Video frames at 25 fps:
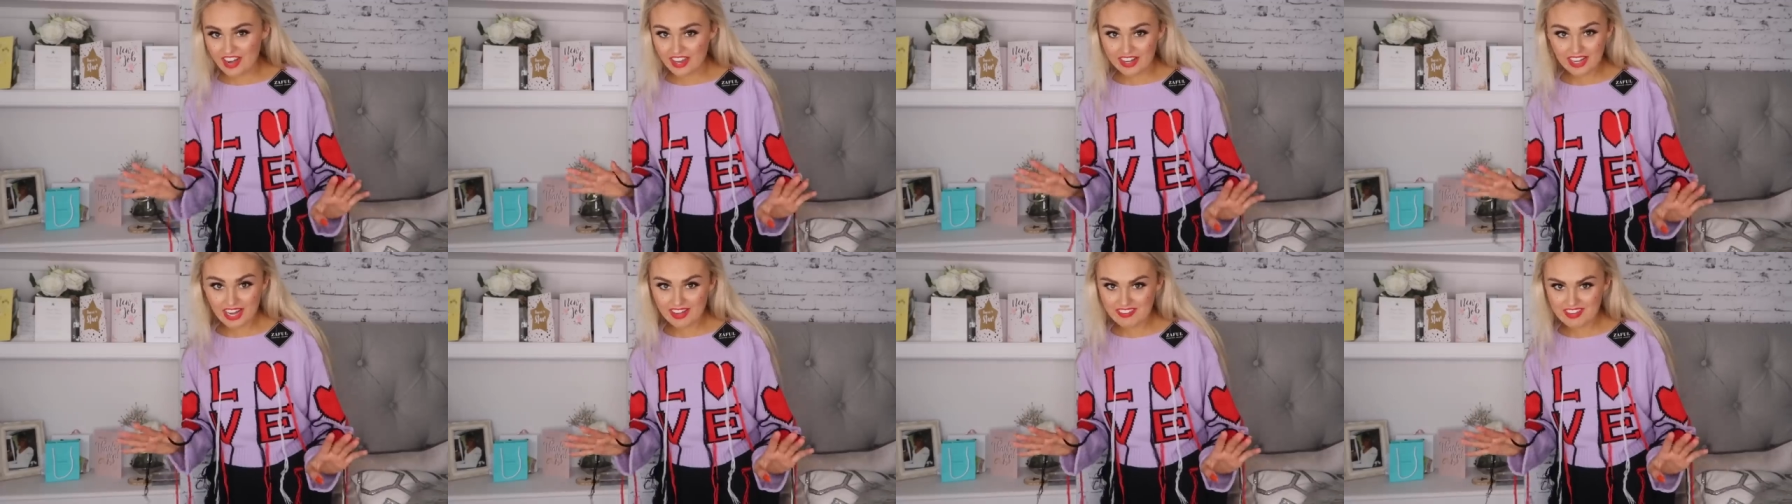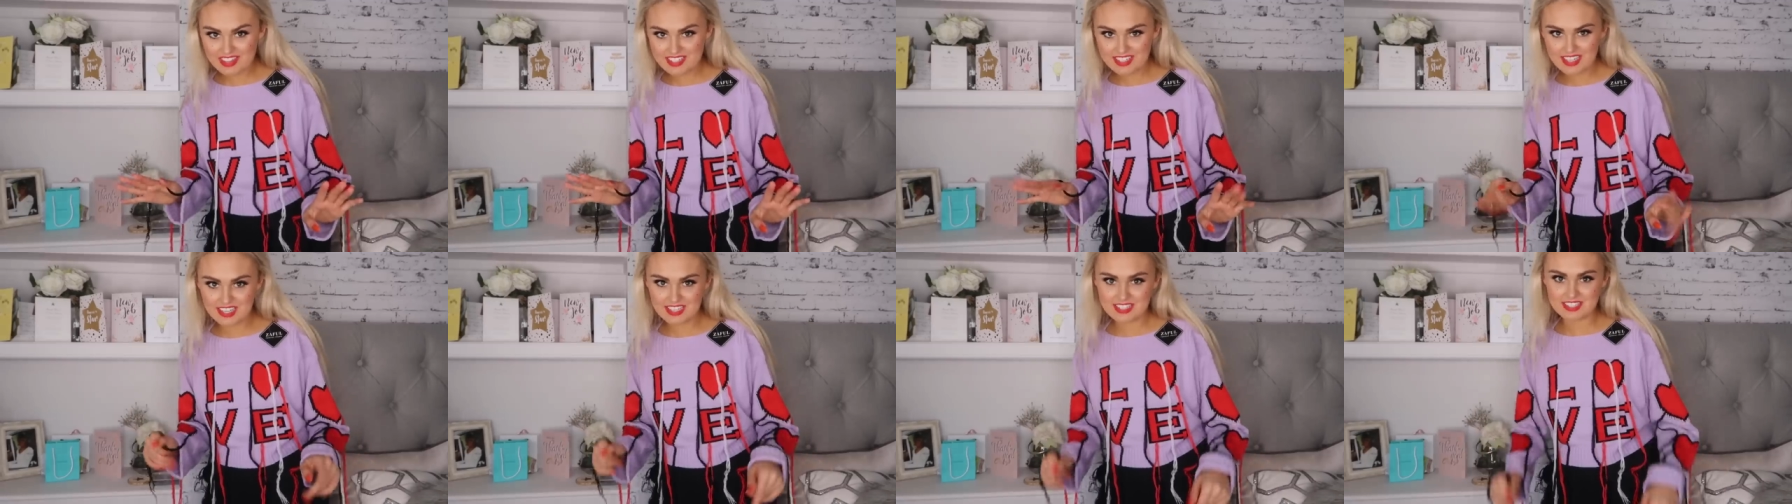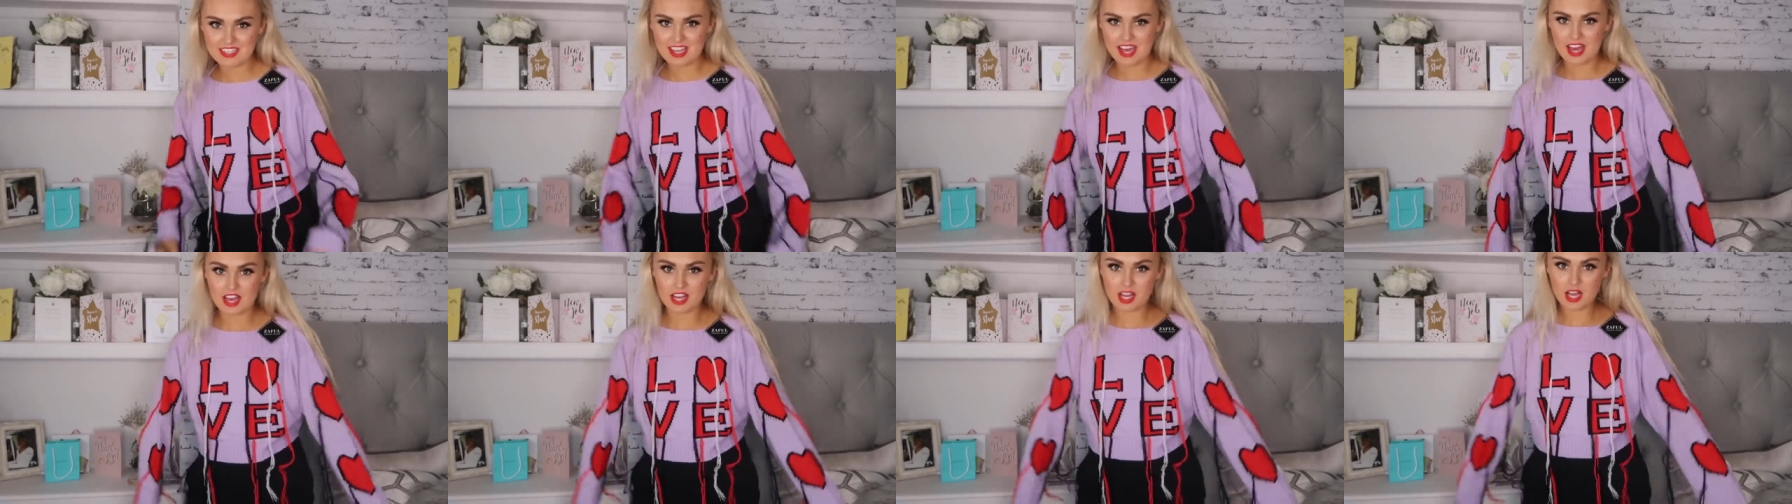and I never say
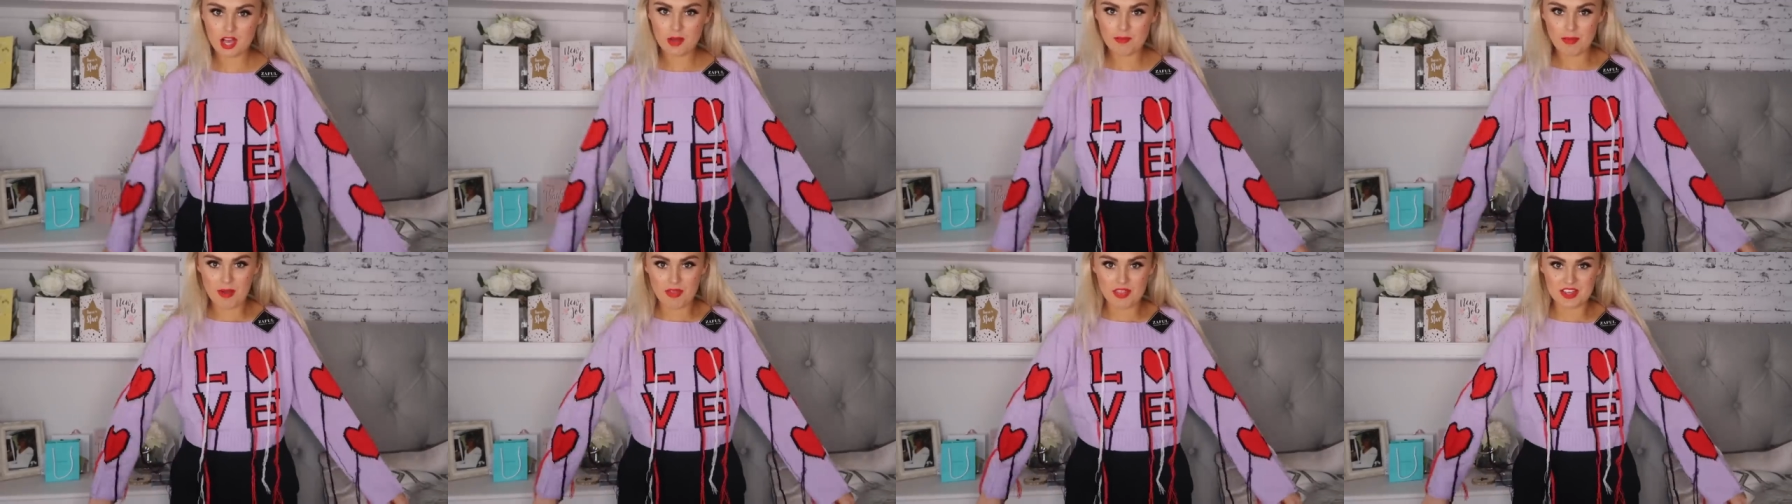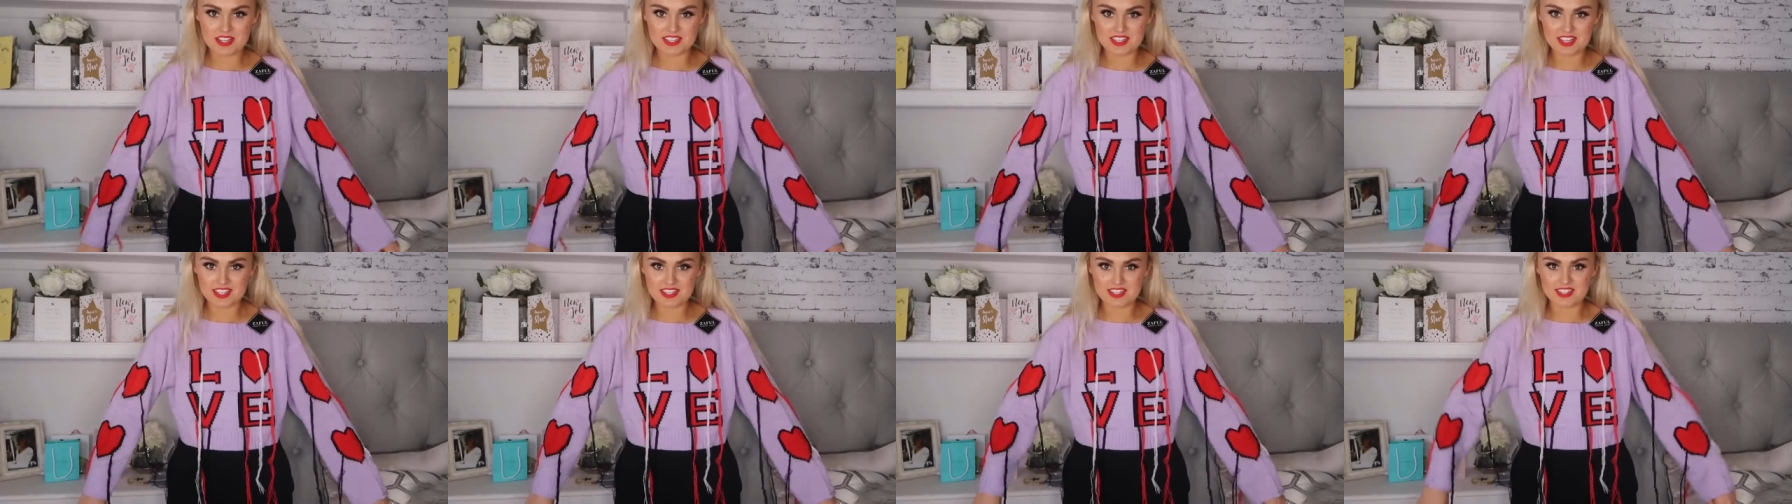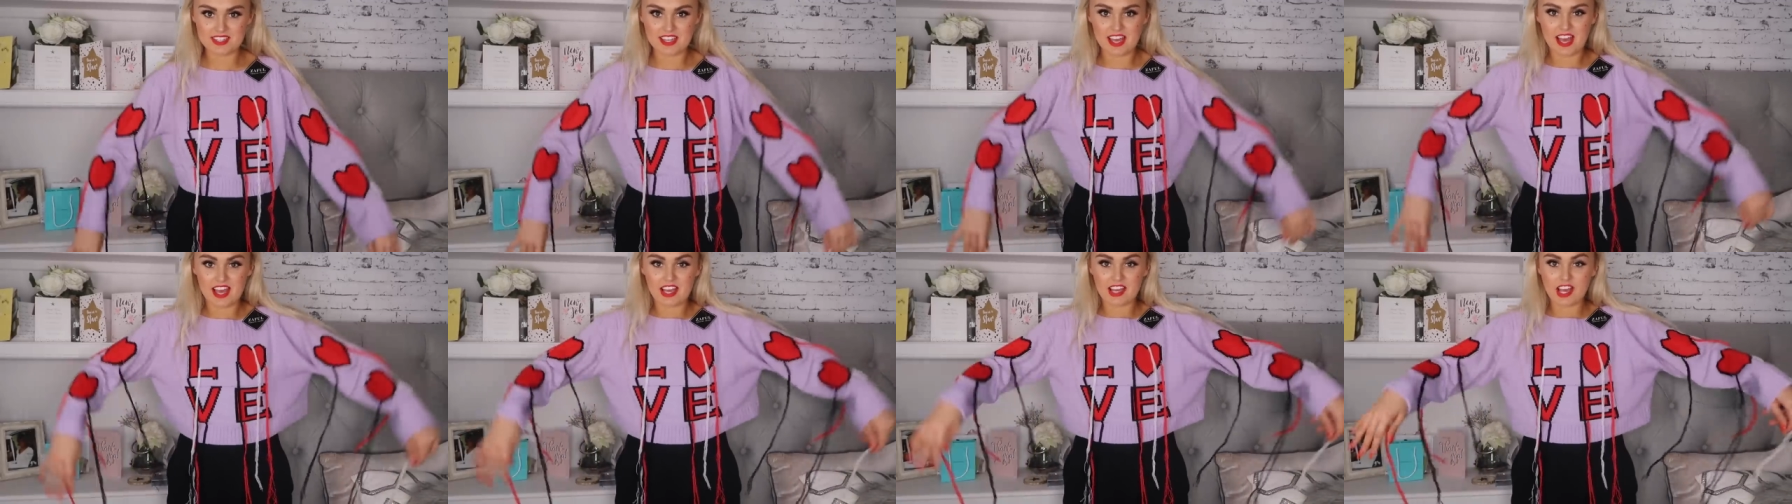sick, but this is
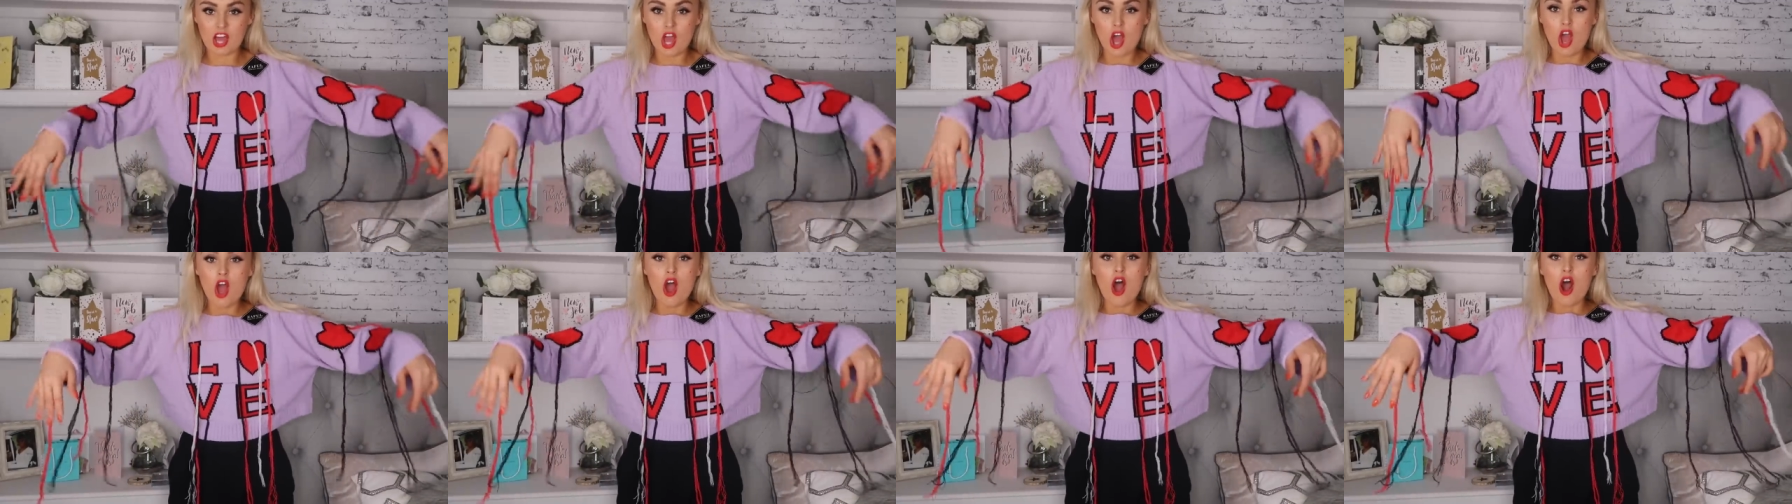sick.